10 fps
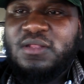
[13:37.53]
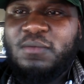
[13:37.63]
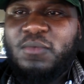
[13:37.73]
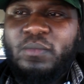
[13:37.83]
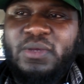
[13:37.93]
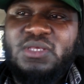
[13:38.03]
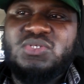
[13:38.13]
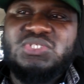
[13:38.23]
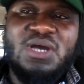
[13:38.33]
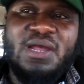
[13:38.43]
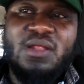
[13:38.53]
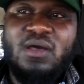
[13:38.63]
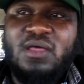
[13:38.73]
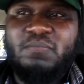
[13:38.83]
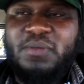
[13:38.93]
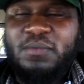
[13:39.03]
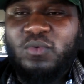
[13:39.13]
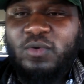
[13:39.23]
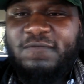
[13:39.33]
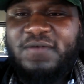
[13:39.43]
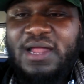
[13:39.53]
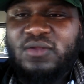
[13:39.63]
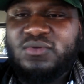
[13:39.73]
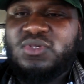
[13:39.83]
the moment you start, other people will follow.